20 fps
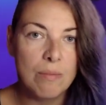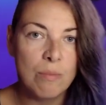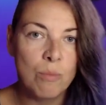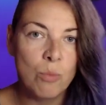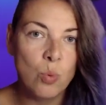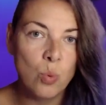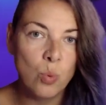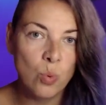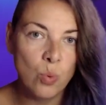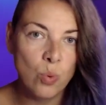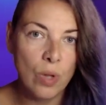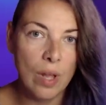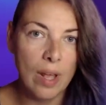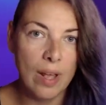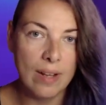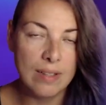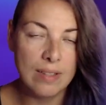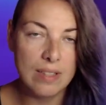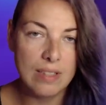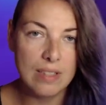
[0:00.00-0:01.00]
Moon
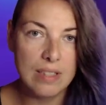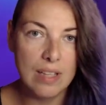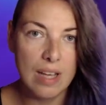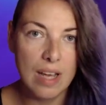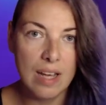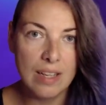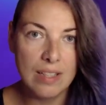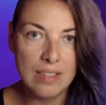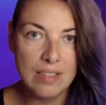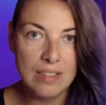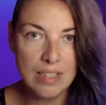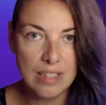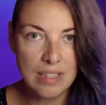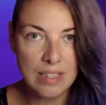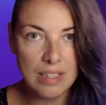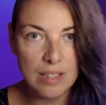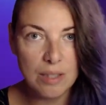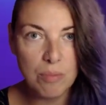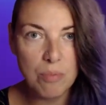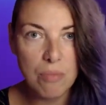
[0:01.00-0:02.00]
and the Sun
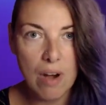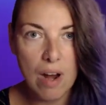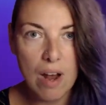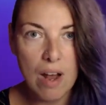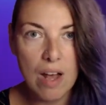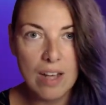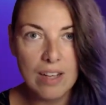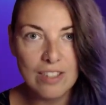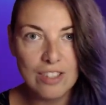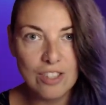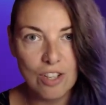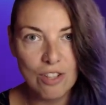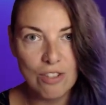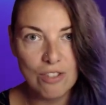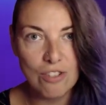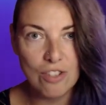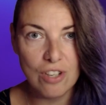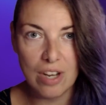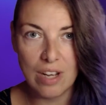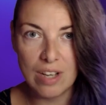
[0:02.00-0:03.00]
in Libra, is
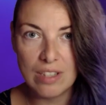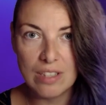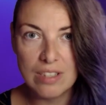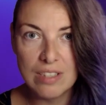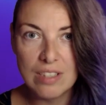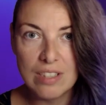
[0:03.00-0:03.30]
conjunct